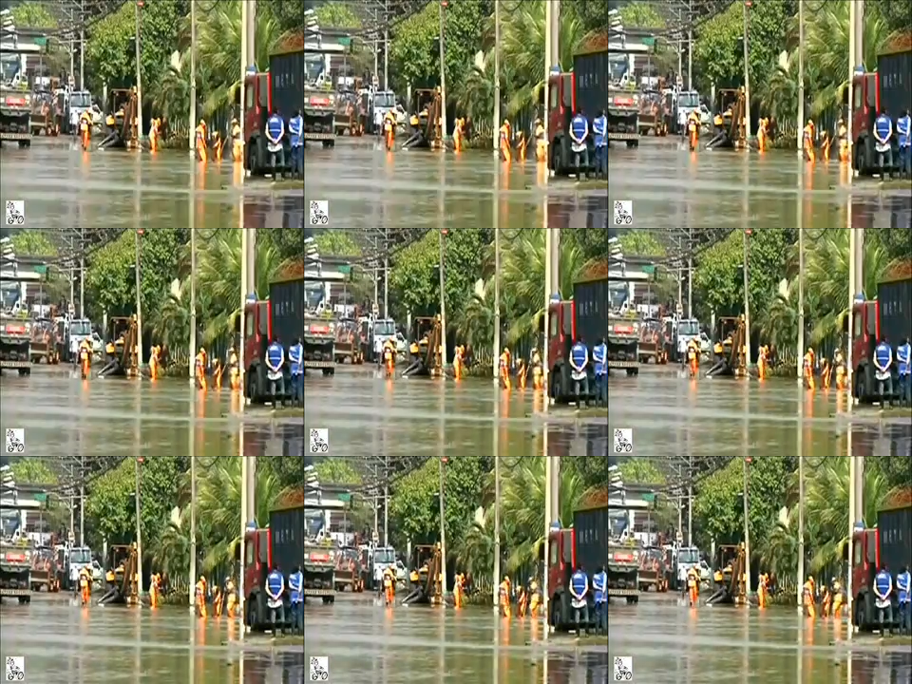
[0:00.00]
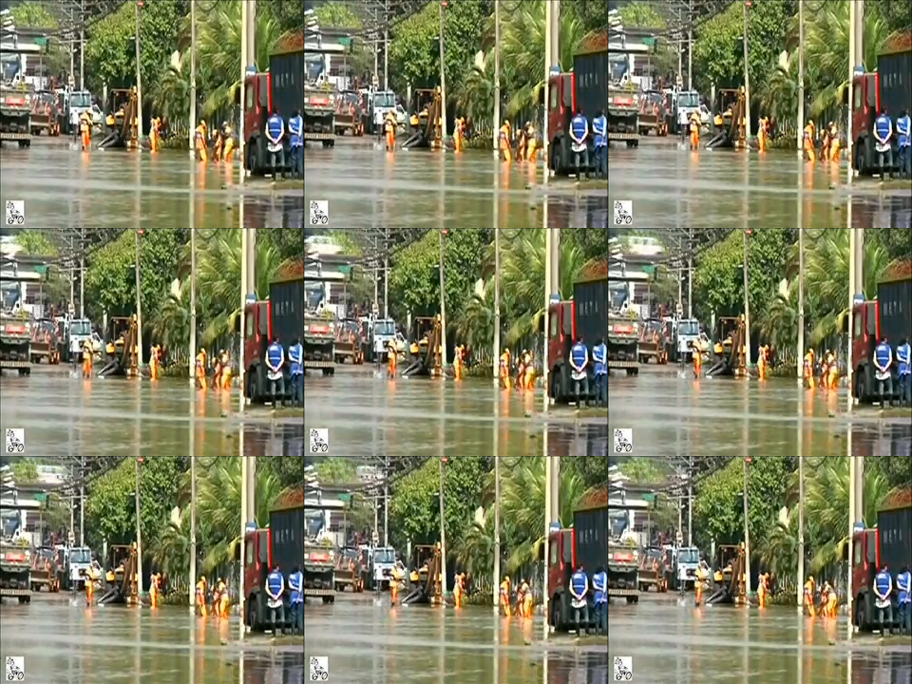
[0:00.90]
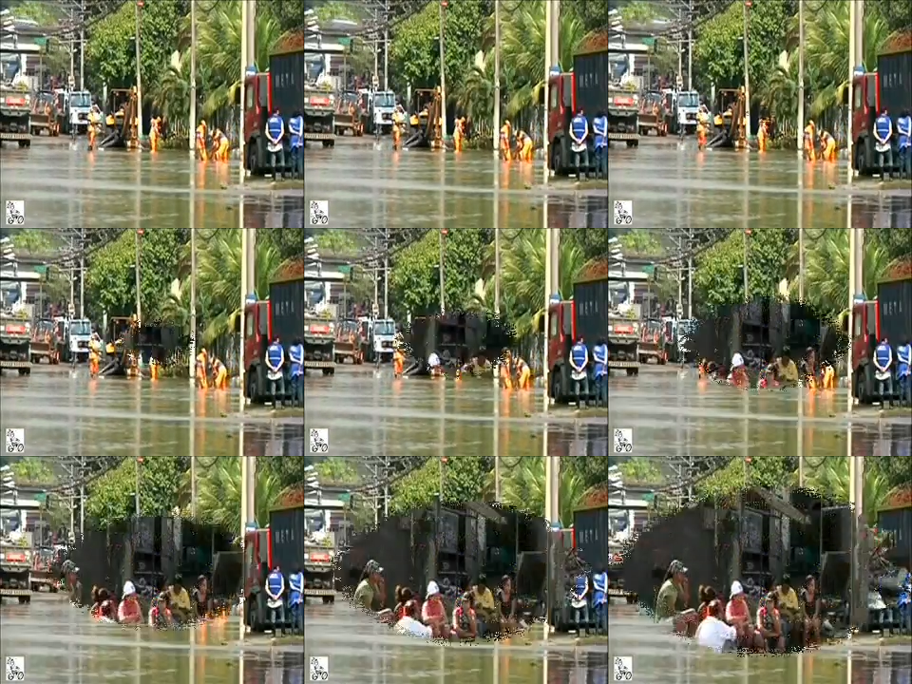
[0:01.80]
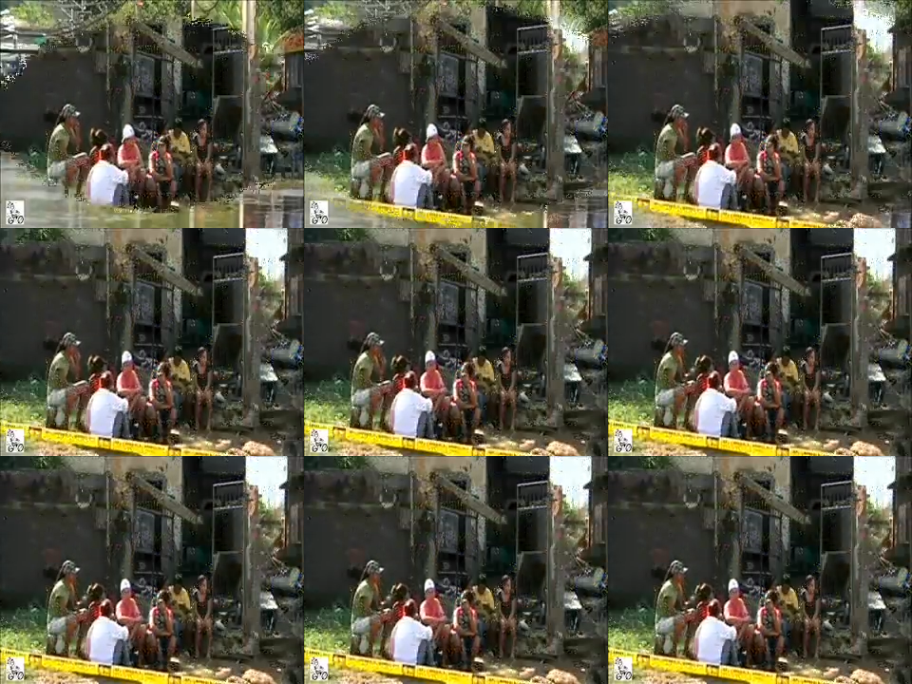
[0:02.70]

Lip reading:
[unreadable: no face in view]